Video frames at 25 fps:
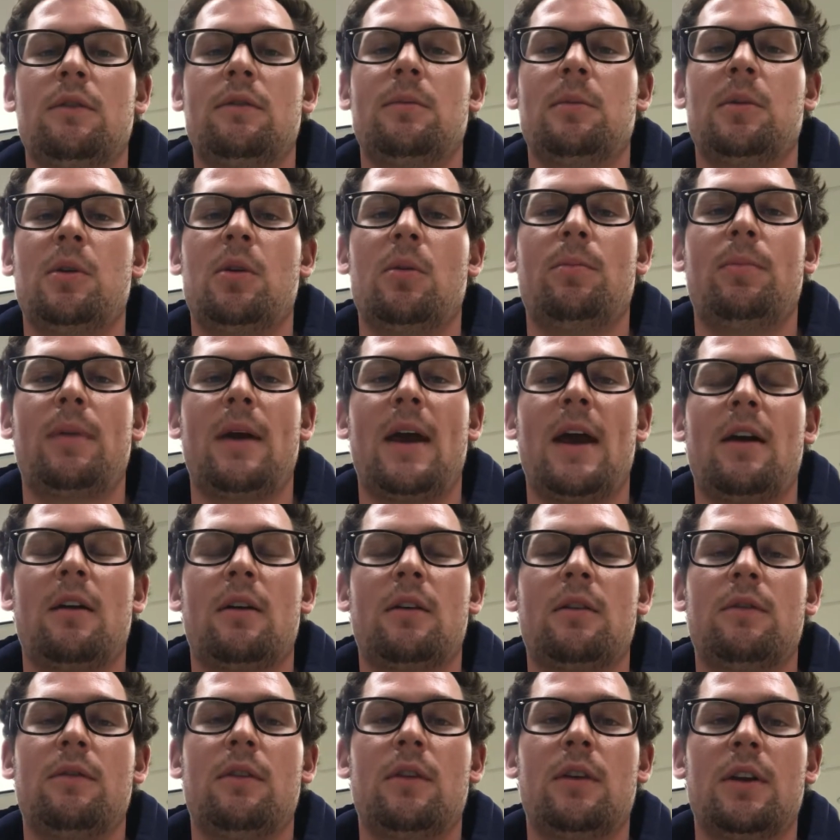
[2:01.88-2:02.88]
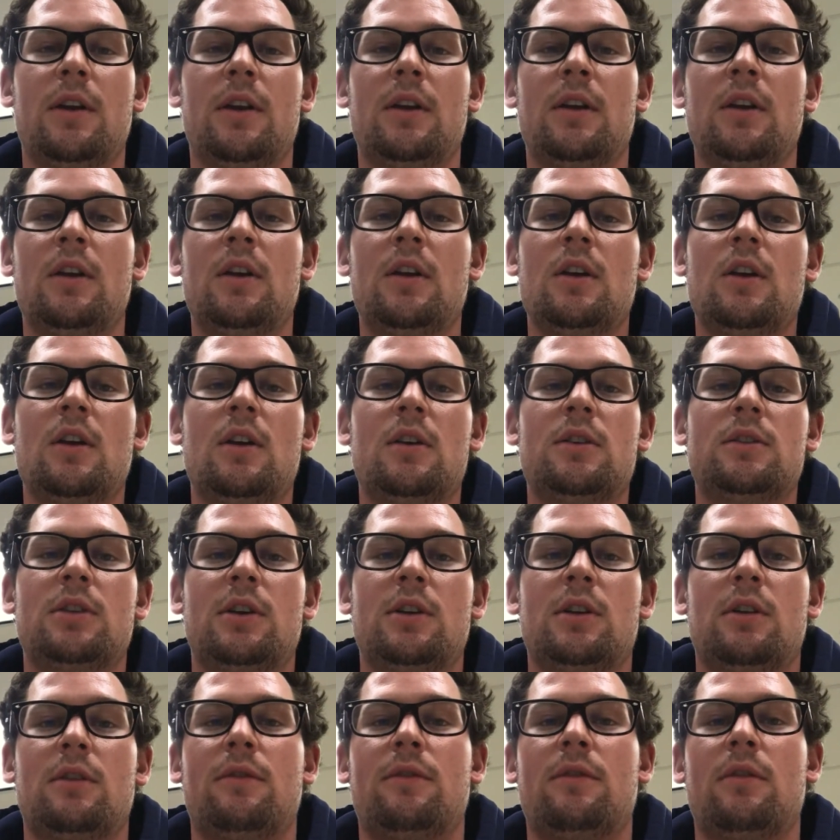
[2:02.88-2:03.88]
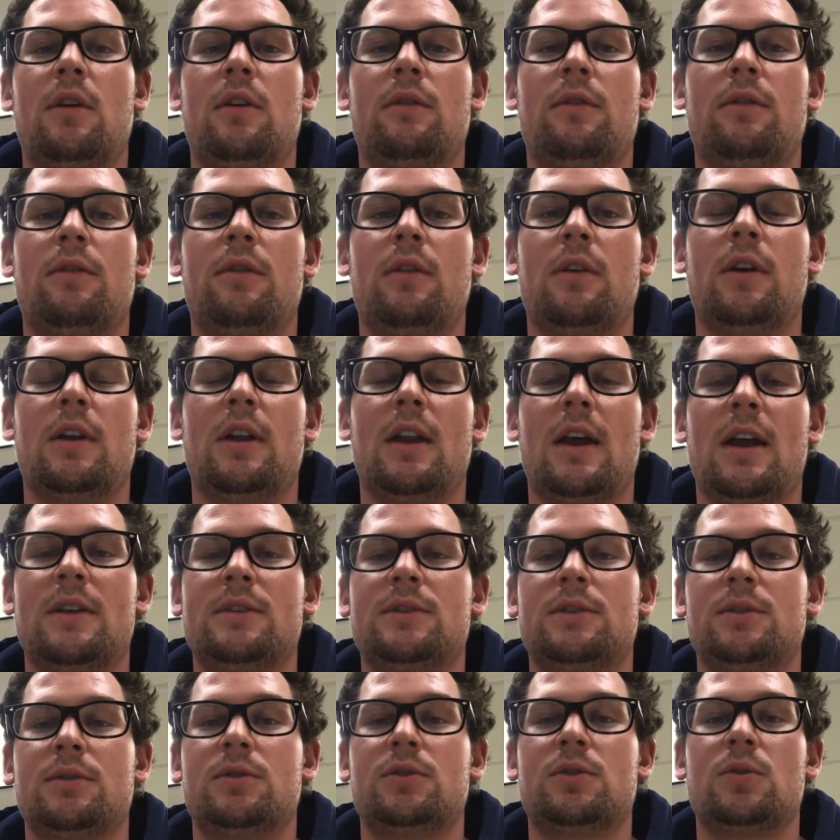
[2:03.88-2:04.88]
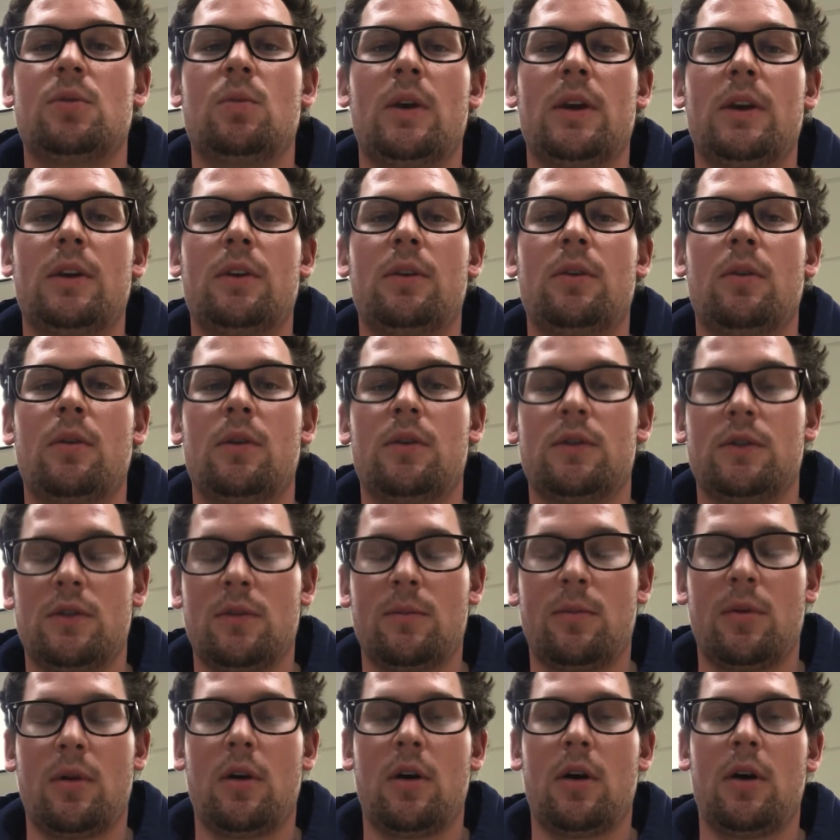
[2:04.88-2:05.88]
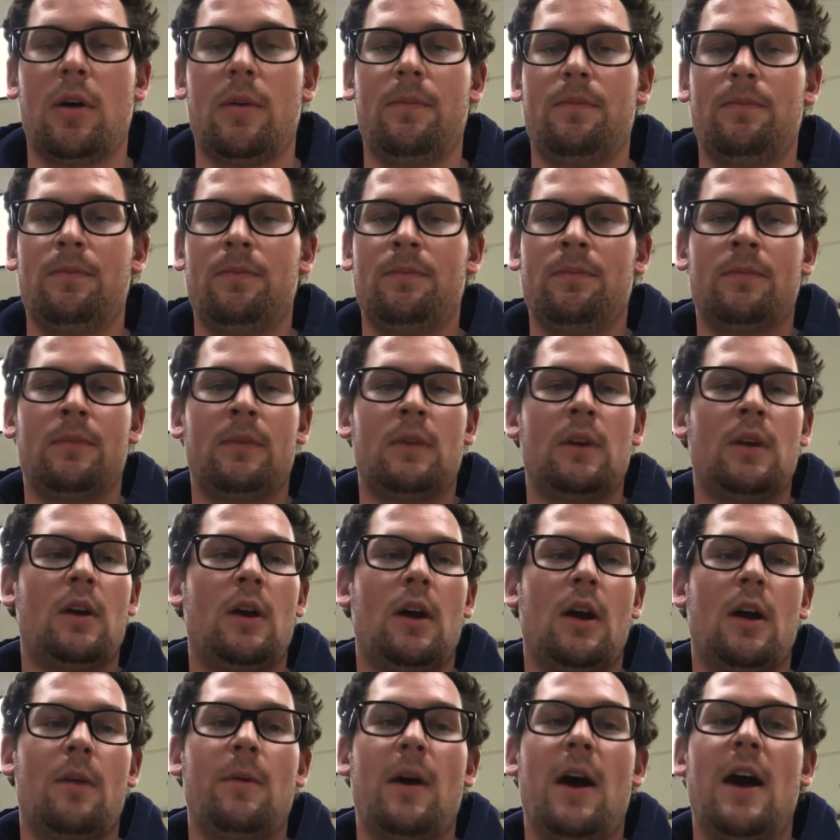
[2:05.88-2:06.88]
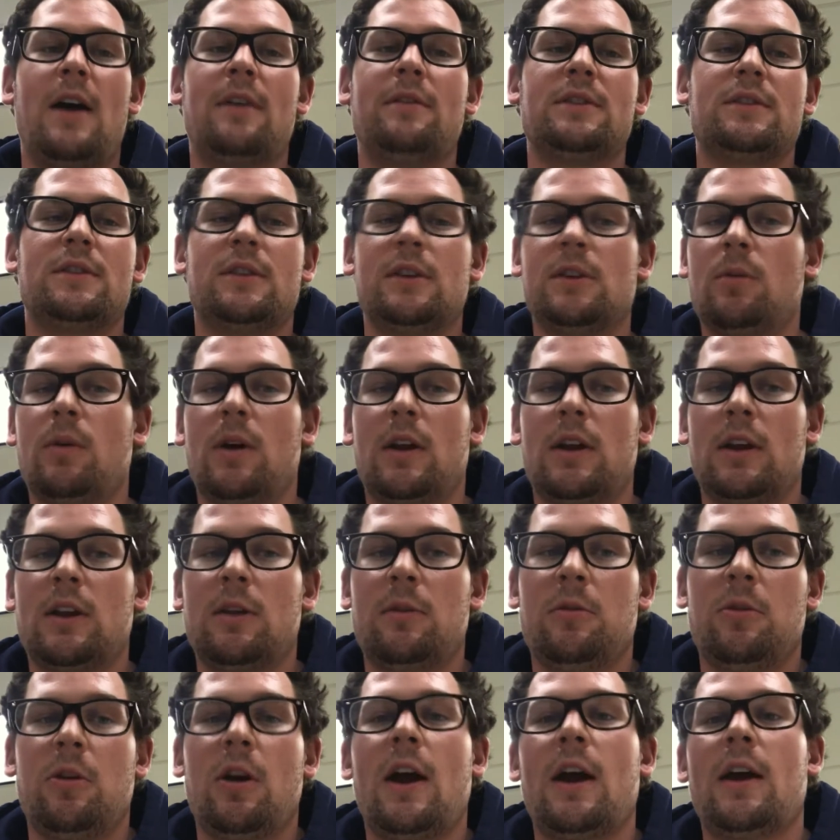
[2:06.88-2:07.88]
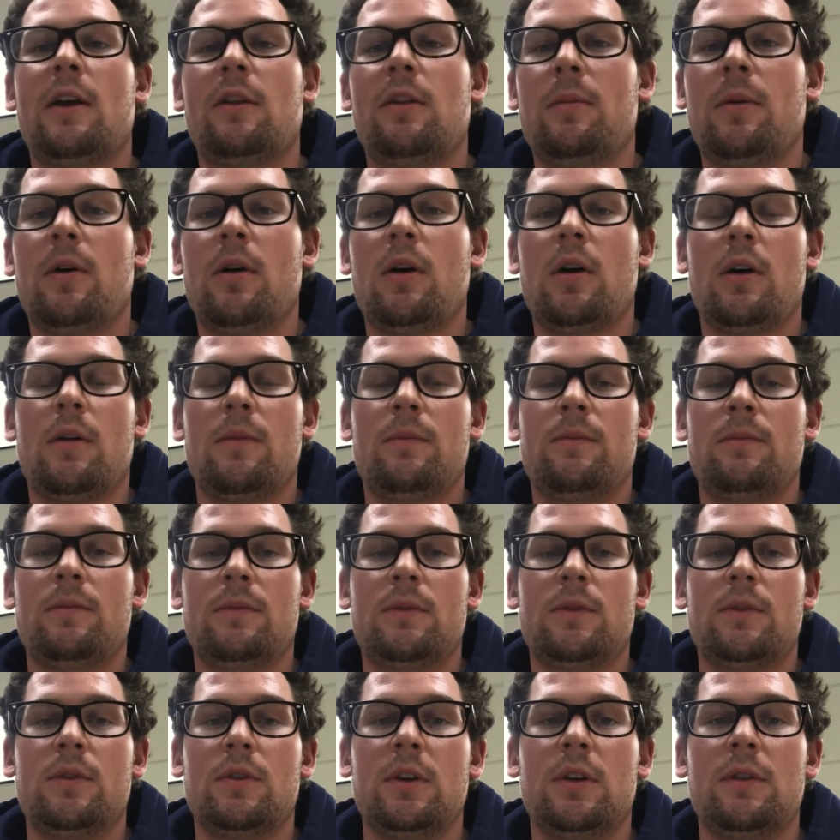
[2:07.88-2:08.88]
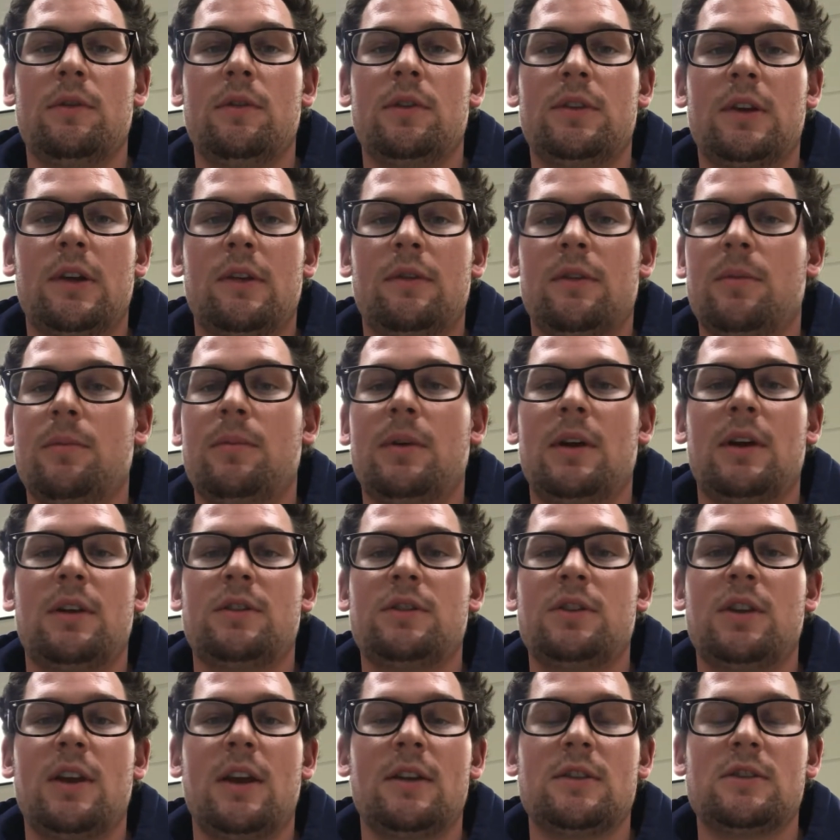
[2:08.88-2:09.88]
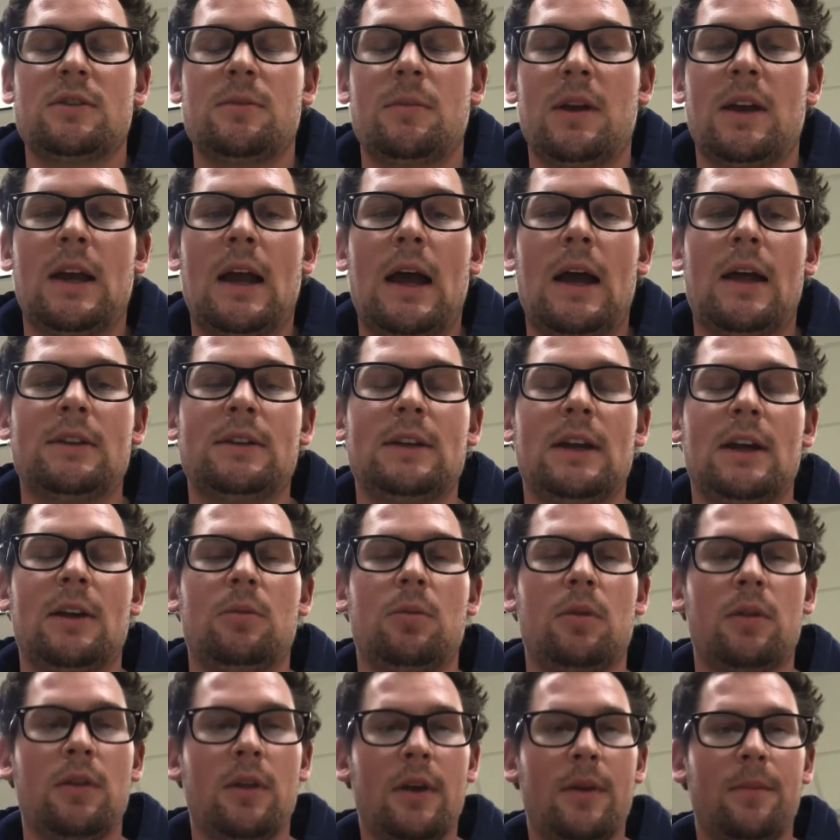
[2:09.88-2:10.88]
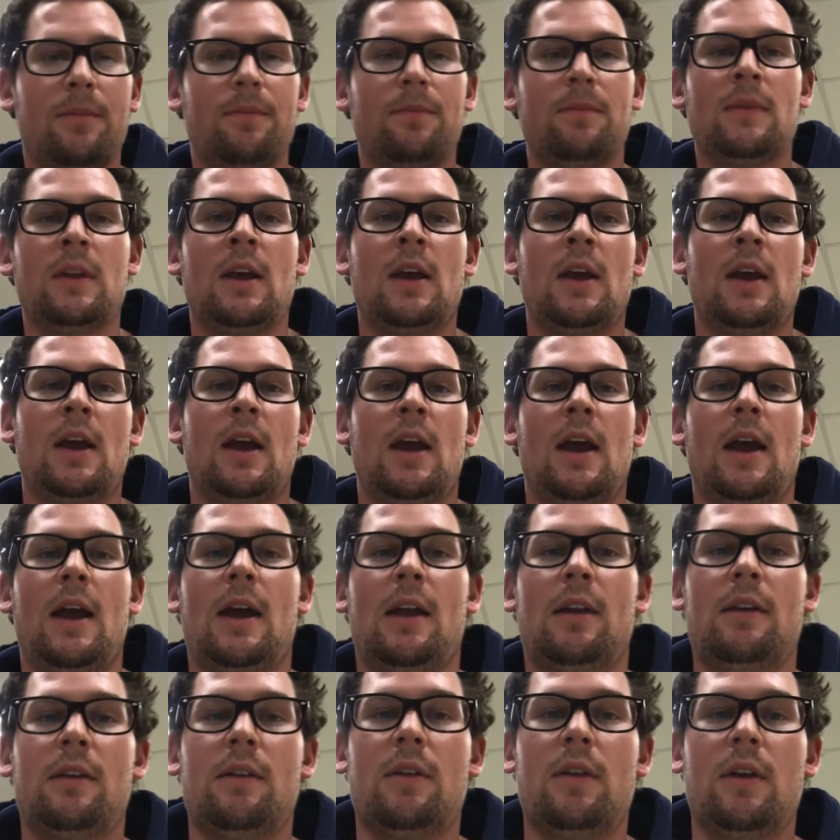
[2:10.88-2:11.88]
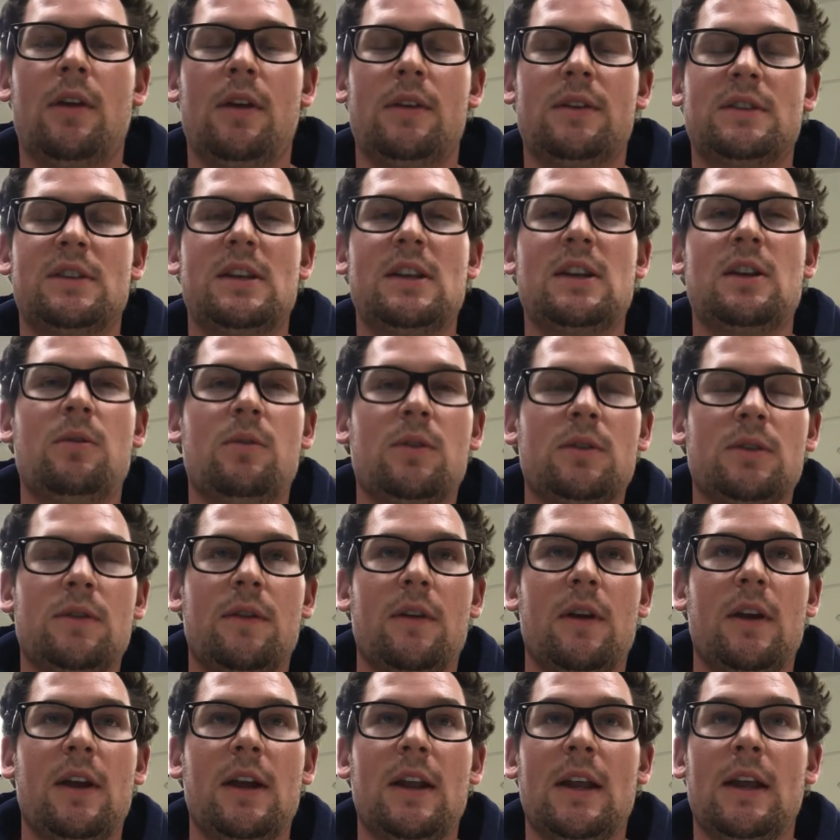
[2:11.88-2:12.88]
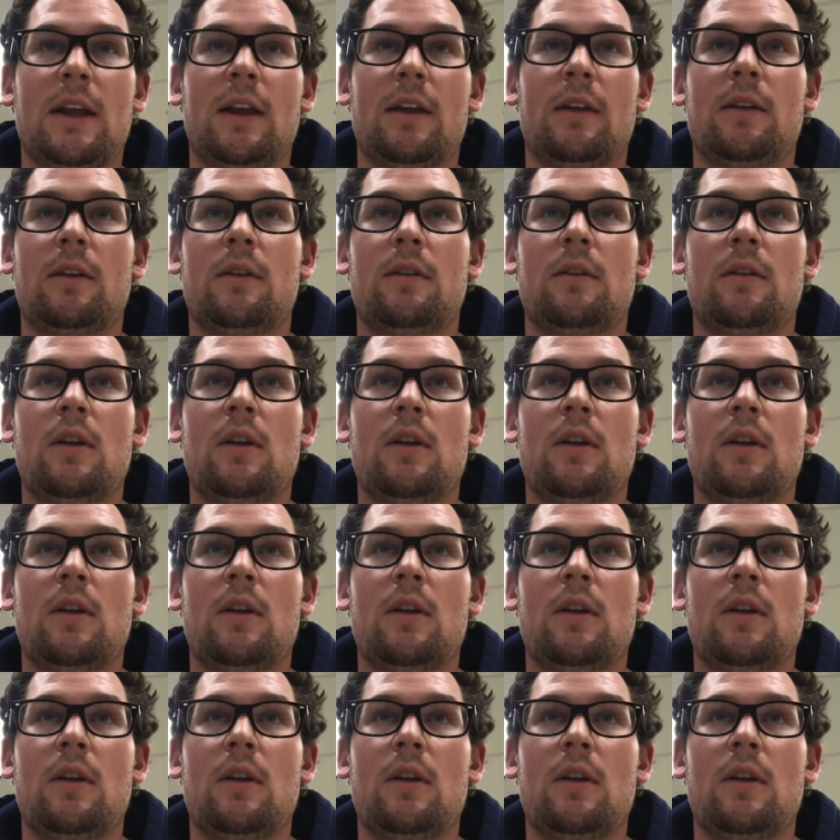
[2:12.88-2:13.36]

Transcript: from your back foot to your front foot as you swing towards the ball. Obviously, you want to keep your eye on the ball to give yourself the best chance to make contact with it. And the sequence for hitting